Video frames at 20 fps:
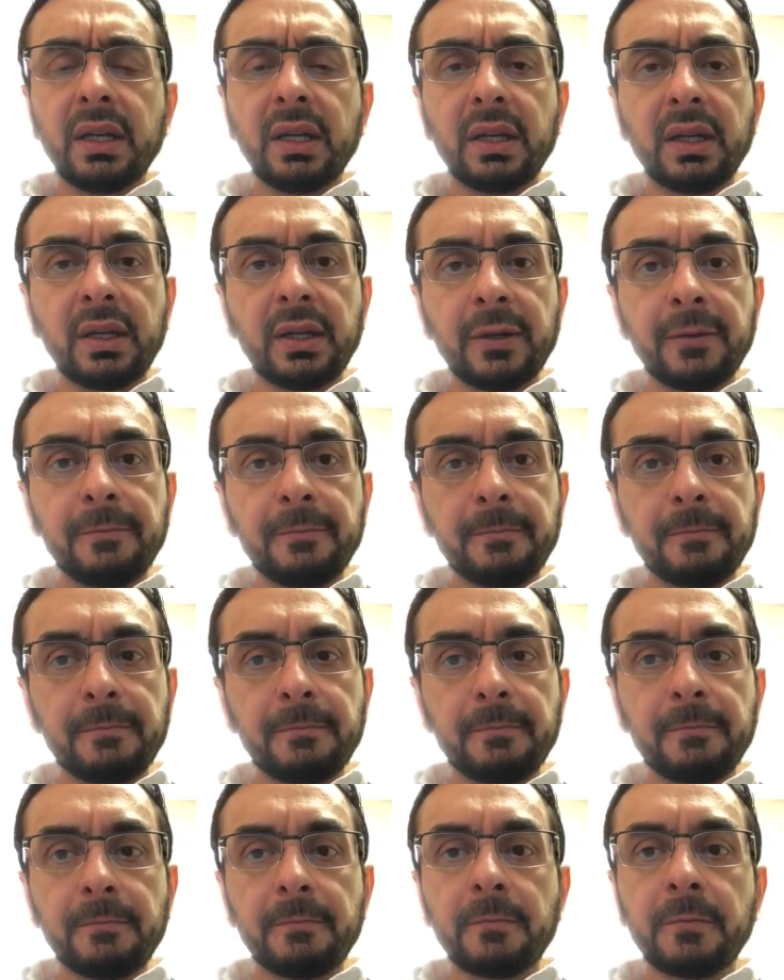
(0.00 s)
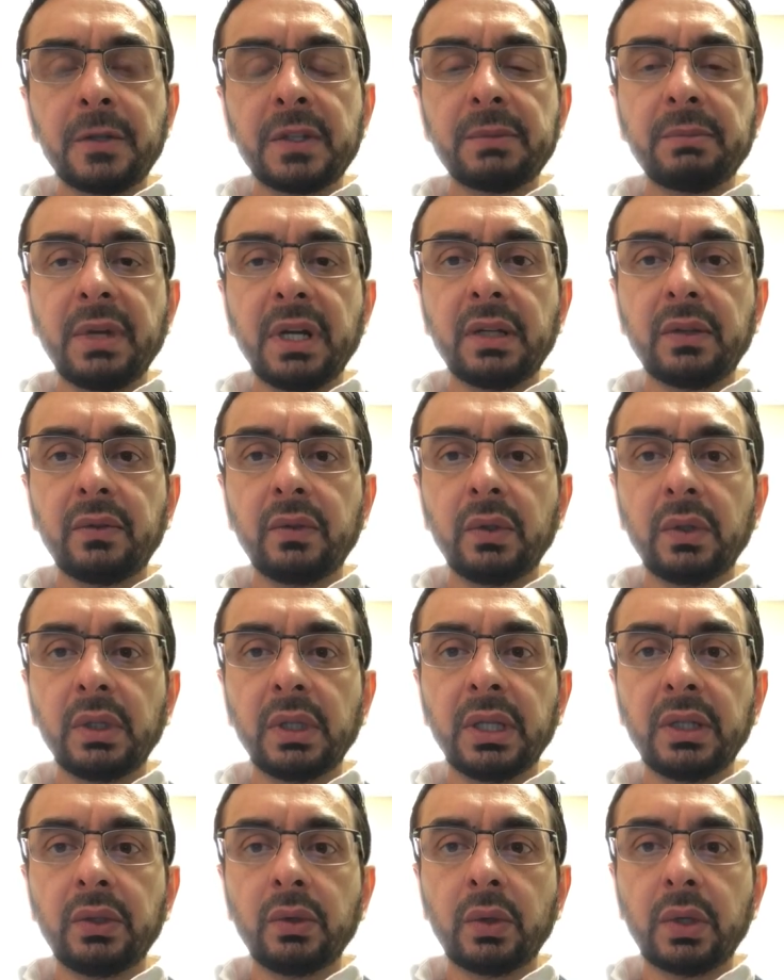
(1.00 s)
um, respectful
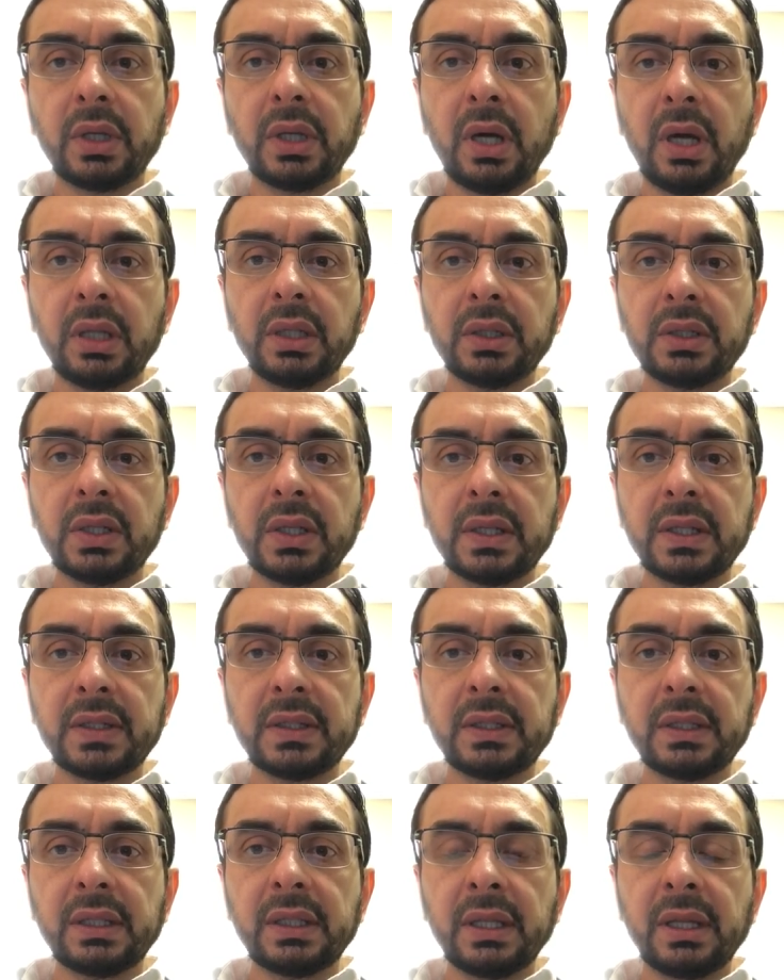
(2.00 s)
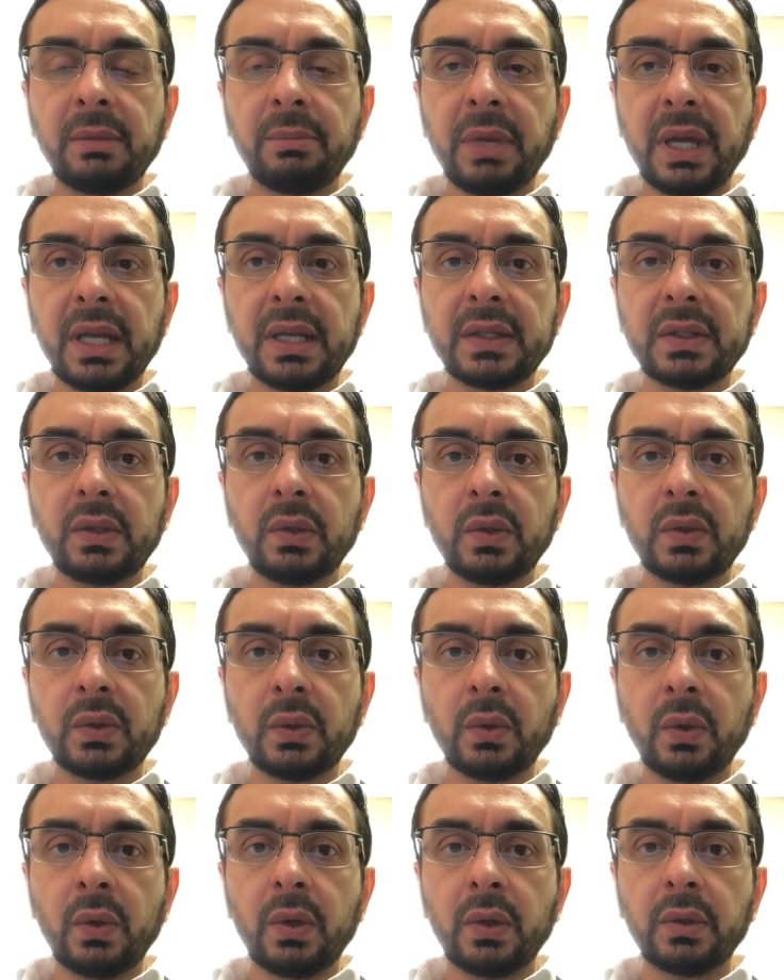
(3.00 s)
endocrinologists in the past used
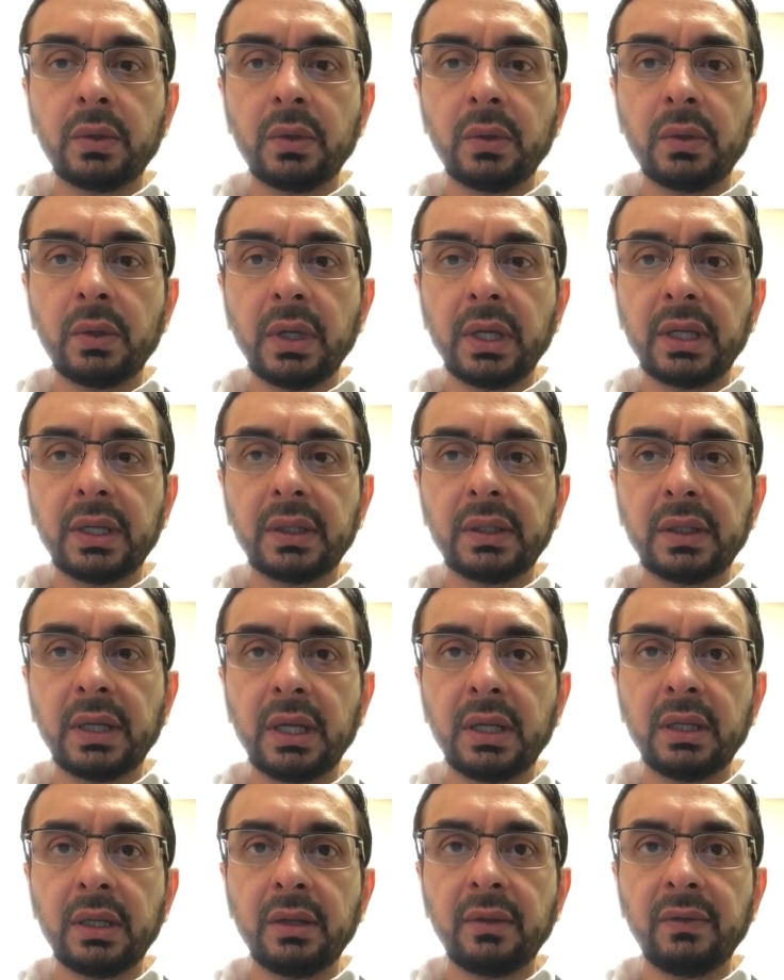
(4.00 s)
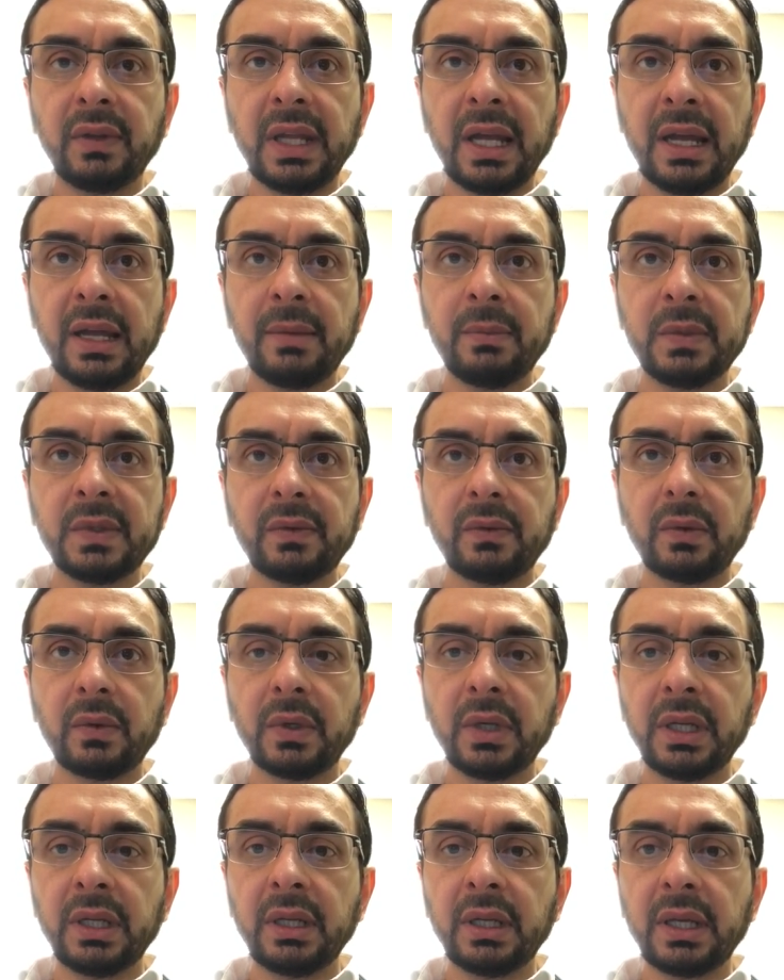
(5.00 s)
to order like a ton of labs
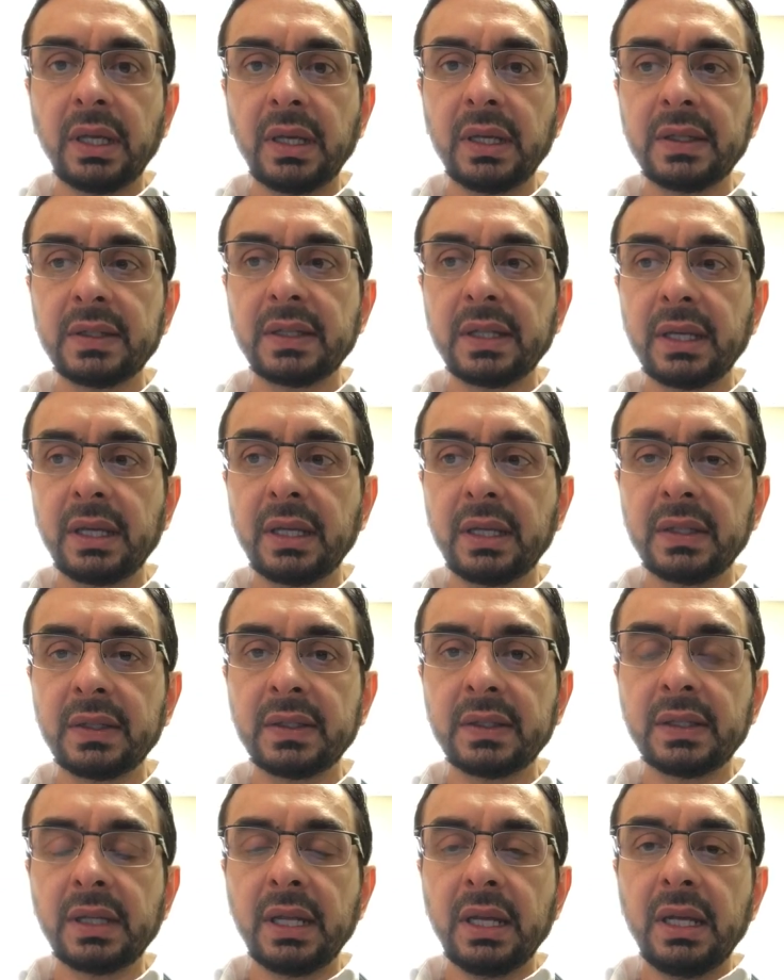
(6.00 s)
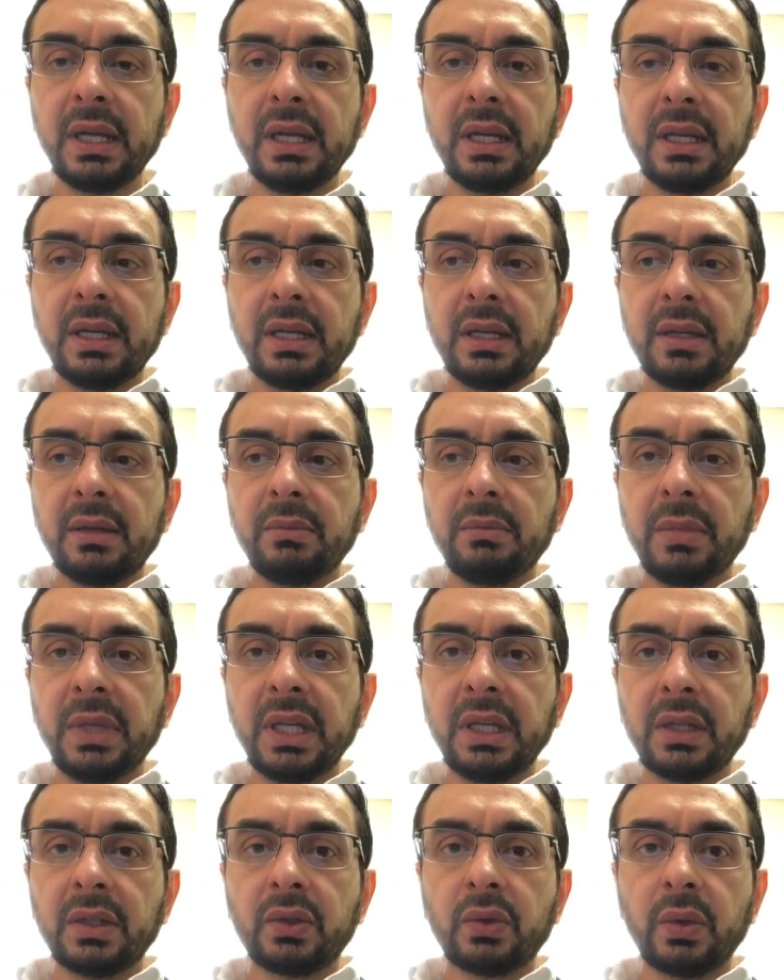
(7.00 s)
for any case that is
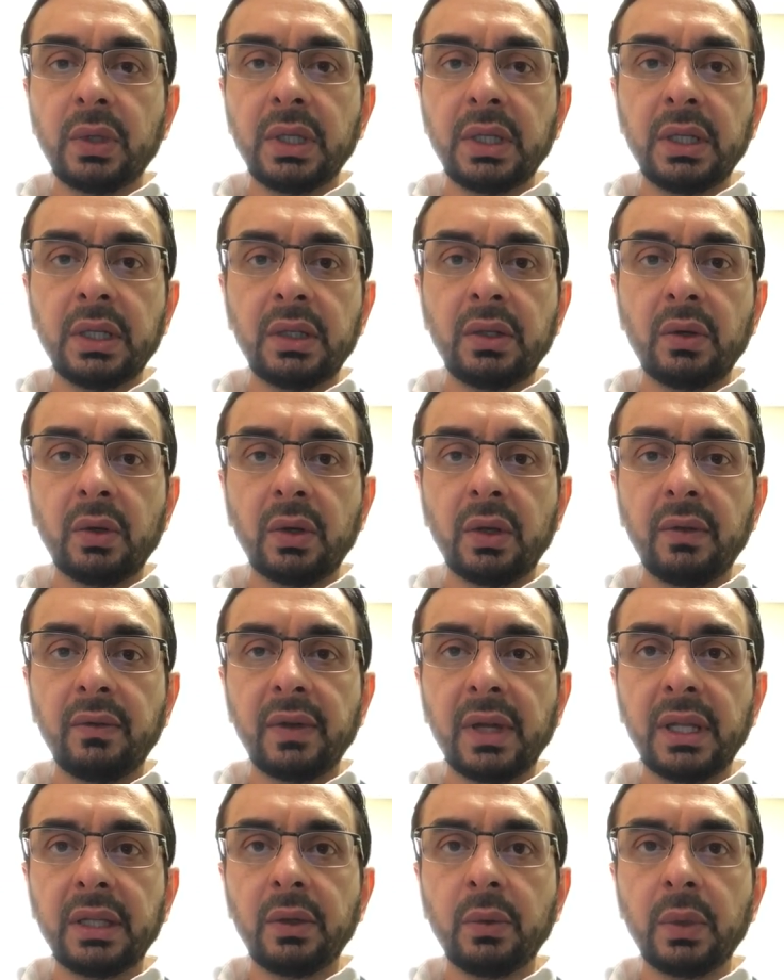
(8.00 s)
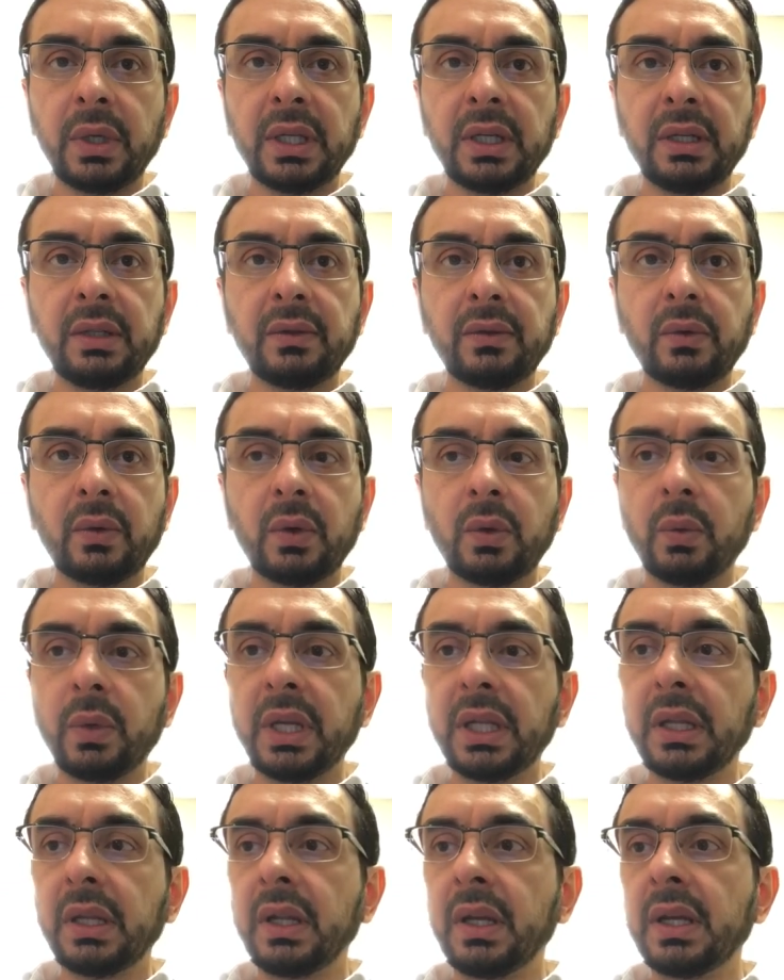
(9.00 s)
being treated or evaluated for
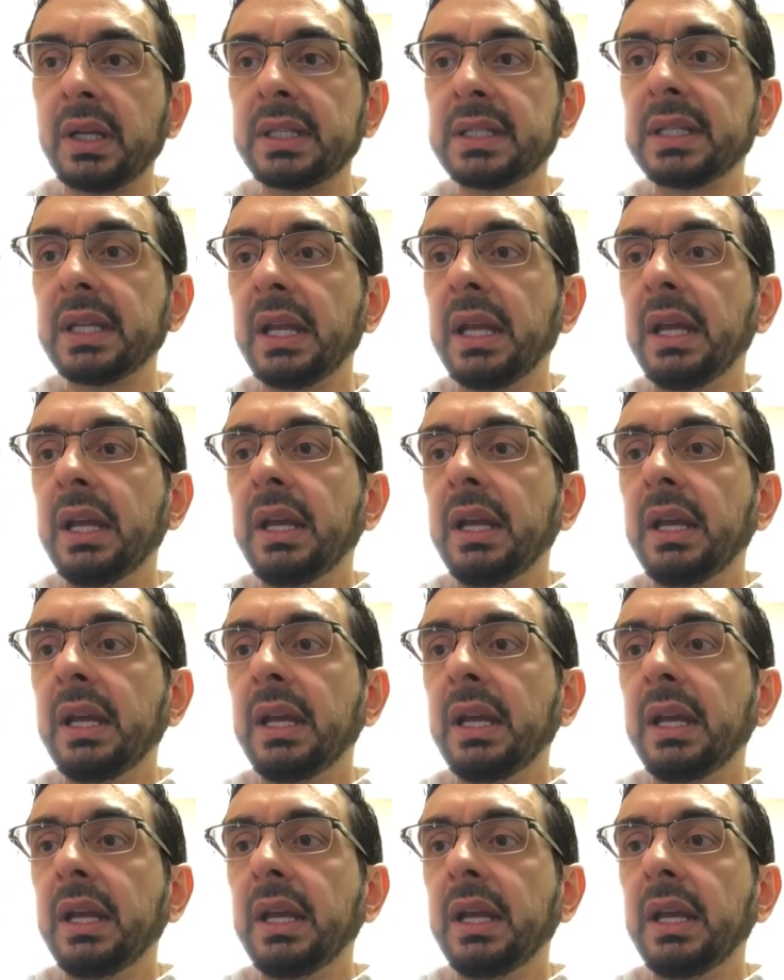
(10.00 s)
weight loss.